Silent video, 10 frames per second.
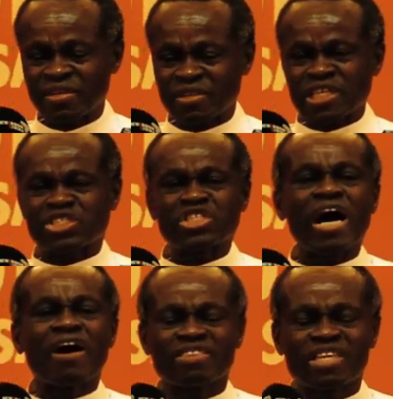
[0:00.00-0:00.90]
This
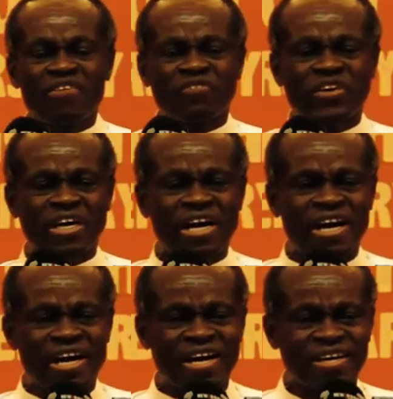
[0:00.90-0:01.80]
South
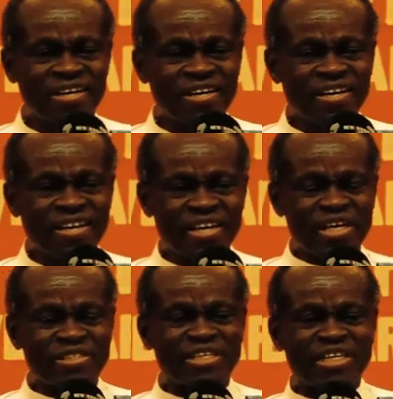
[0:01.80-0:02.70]
Africa
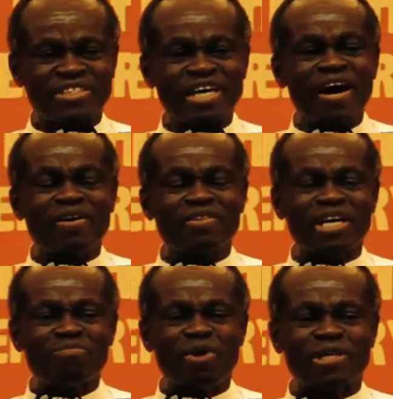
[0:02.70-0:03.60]
is the
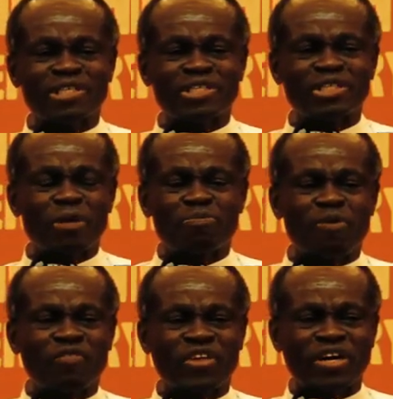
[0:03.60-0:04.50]
southernmost tip
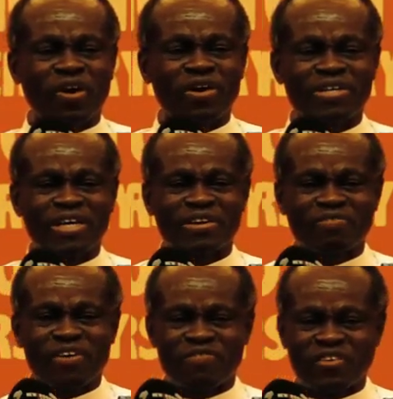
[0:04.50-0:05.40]
of the continent
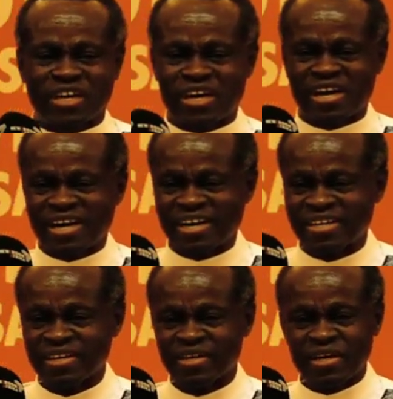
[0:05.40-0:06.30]
of Africa.
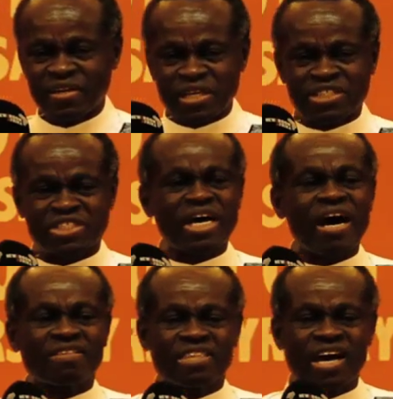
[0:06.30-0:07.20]
This
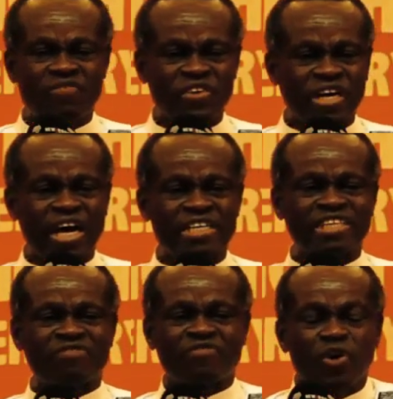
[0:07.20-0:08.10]
South Africa is
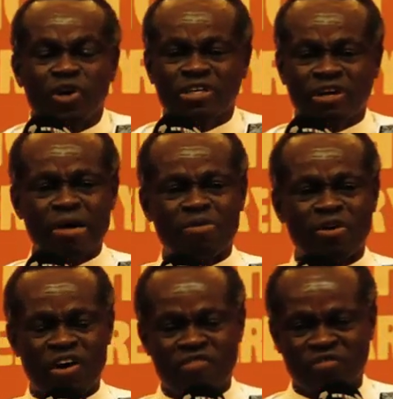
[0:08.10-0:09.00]
the fulcrum
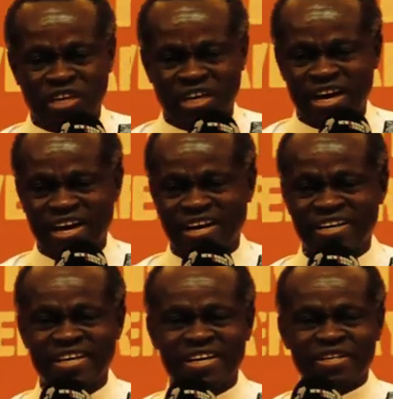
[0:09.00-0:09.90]
of Africa.
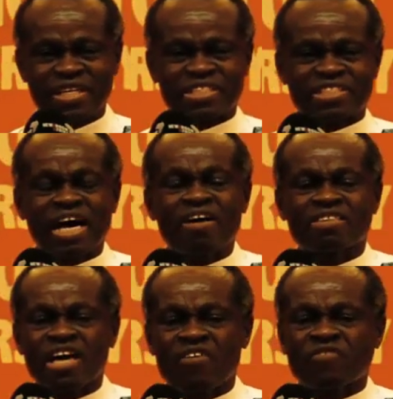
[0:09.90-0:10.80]
This
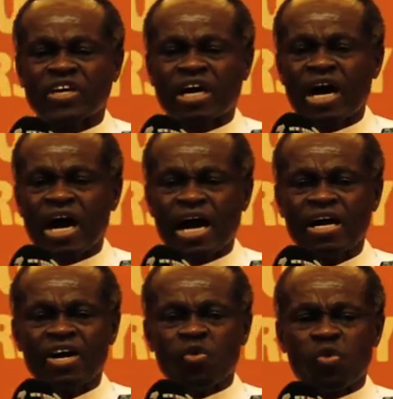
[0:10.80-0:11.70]
South Africa
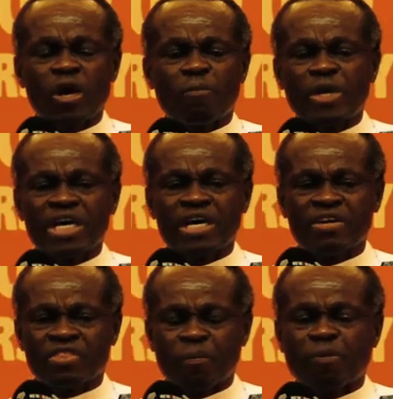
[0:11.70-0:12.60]
will be
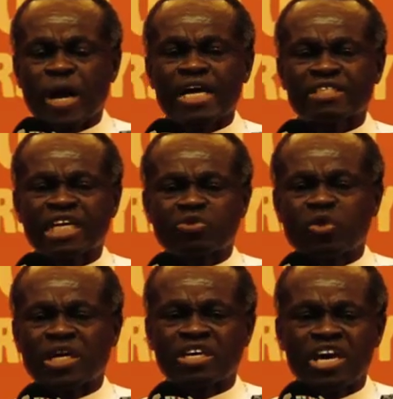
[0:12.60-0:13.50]
the place that
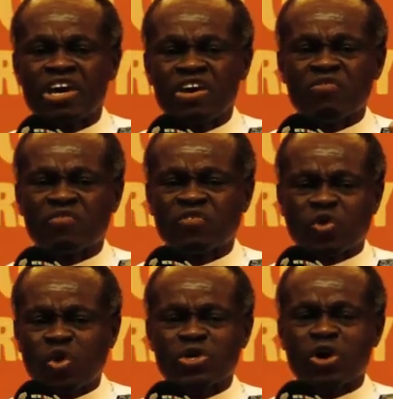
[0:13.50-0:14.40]
will give
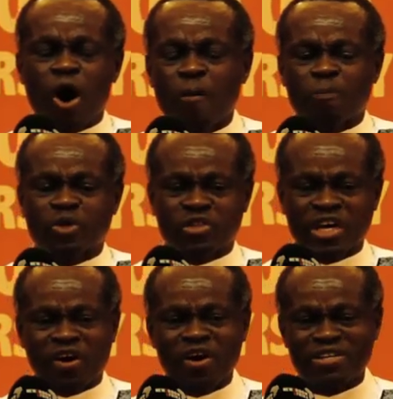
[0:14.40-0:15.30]
good hope to the
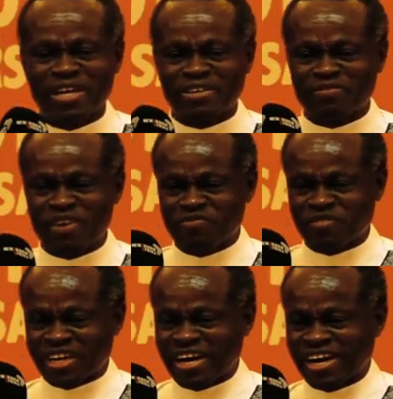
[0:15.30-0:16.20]
continent of
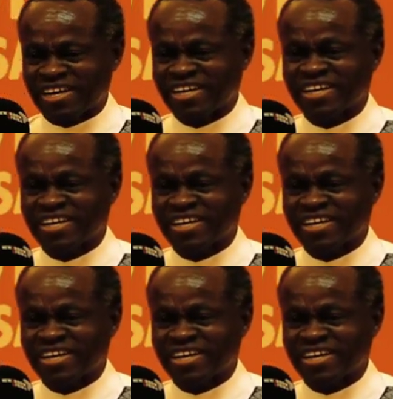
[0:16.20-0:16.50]
Africa.